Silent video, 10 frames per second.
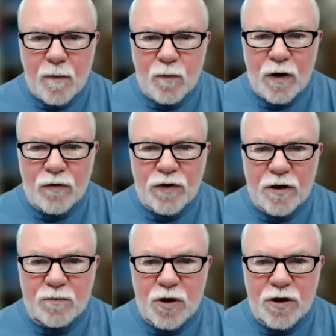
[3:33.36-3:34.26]
round
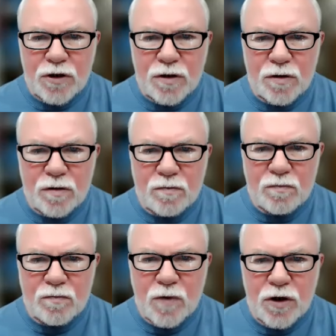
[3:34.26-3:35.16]
out my
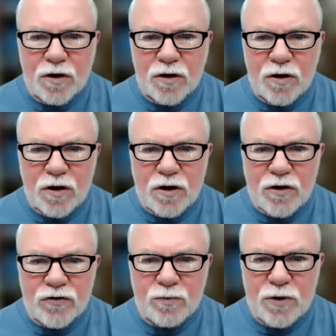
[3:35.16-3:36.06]
my
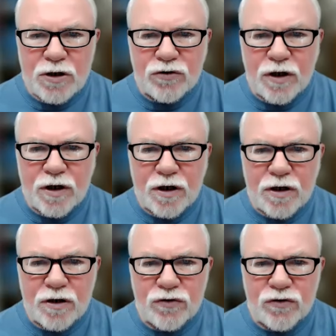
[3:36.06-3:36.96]
speech that
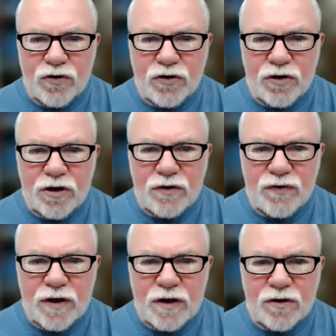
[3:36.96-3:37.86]
I started to give
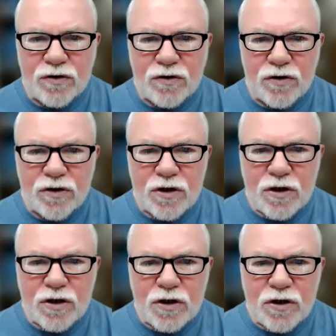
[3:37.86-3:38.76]
at
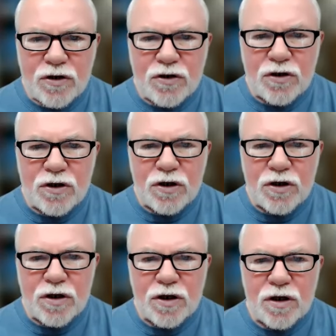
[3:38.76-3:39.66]

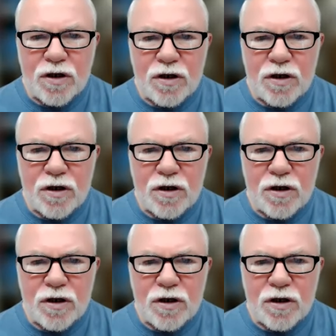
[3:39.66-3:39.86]
the uh,